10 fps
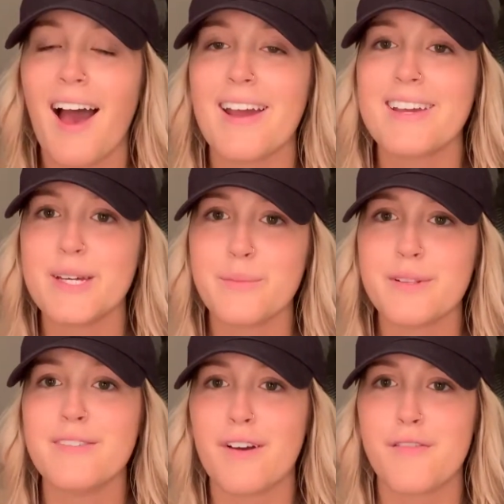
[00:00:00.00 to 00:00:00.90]
I can't
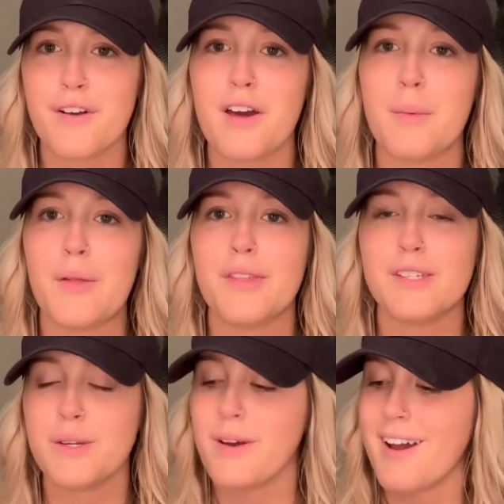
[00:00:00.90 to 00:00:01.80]
believe I forgot about
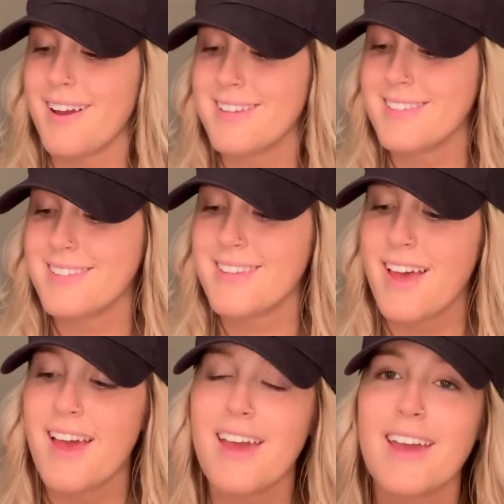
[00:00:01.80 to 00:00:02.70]
this, you guys.
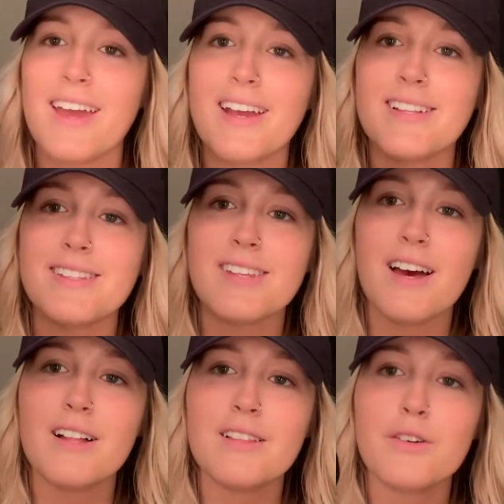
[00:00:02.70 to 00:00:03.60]
It's
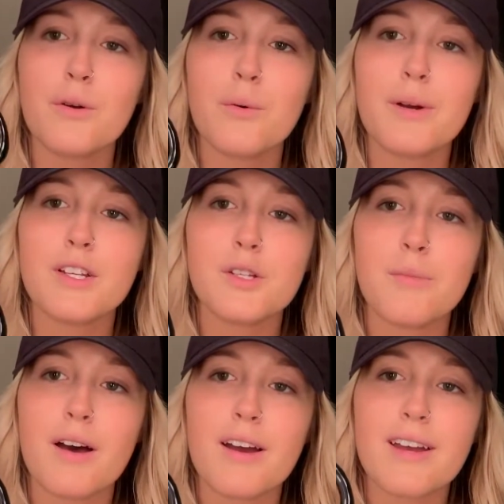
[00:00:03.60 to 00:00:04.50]
a little witch
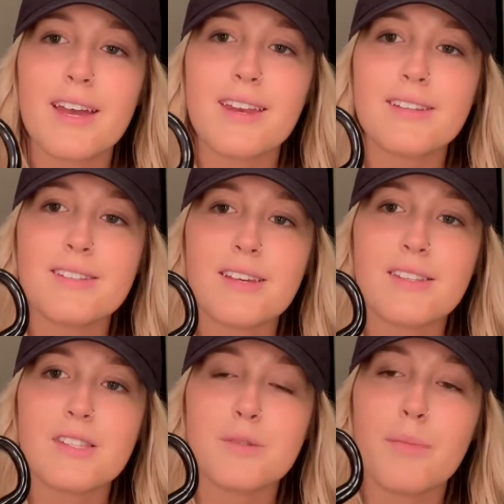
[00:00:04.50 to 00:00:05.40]
mug and it
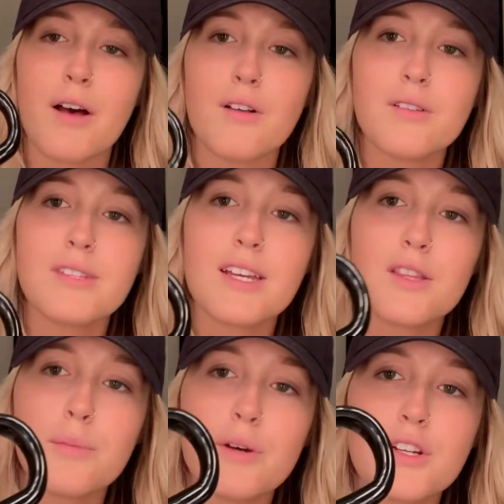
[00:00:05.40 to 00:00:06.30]
says spells, like
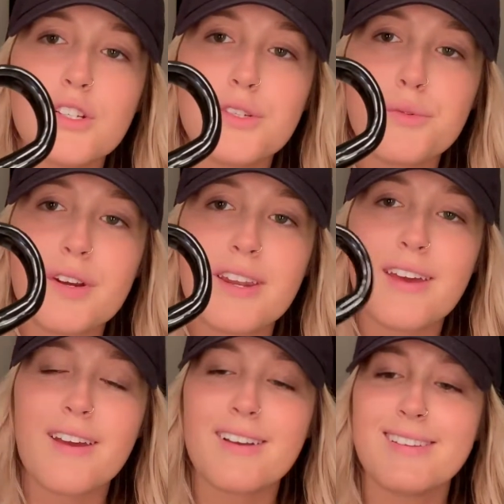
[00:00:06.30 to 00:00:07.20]
the book she's
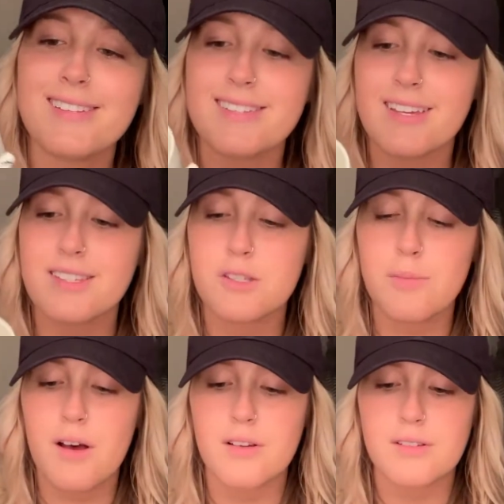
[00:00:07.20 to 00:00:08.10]
reading says
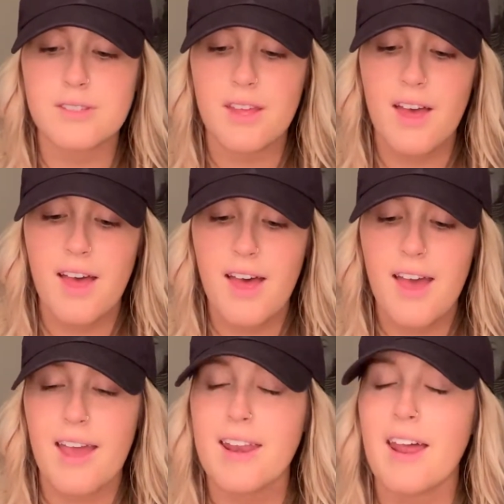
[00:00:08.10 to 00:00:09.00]
spells.
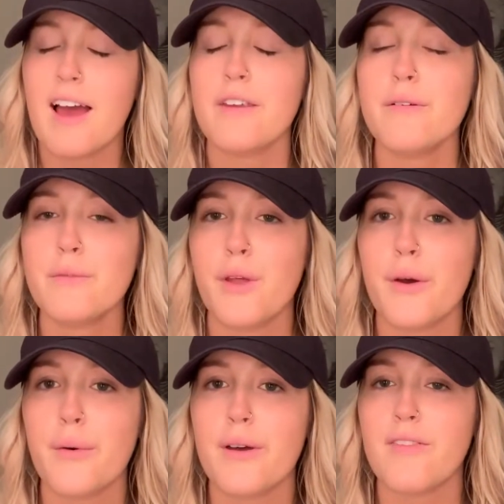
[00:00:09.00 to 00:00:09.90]
And I don't
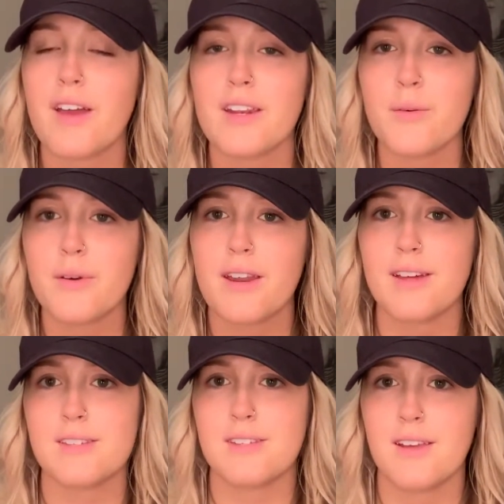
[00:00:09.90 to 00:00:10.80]
know if anyone
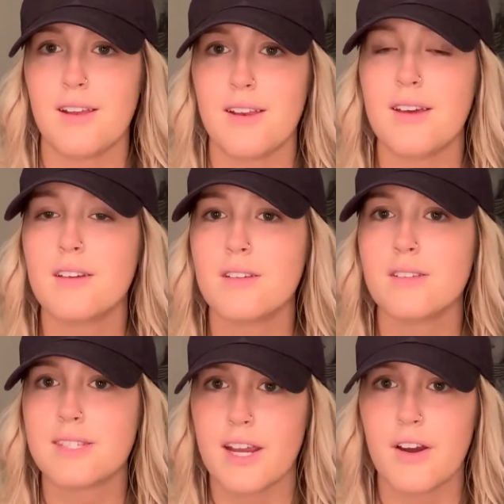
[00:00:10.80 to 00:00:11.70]
has seen
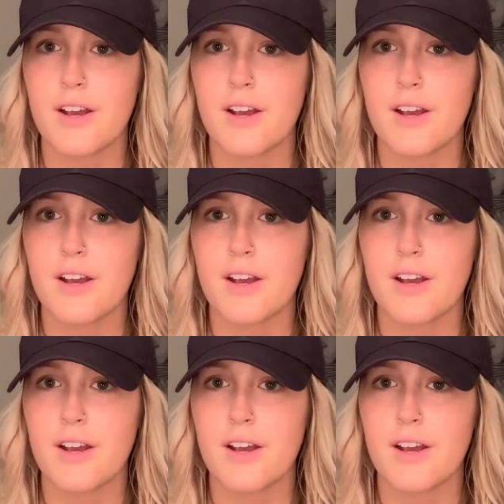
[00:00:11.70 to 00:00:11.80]
Scary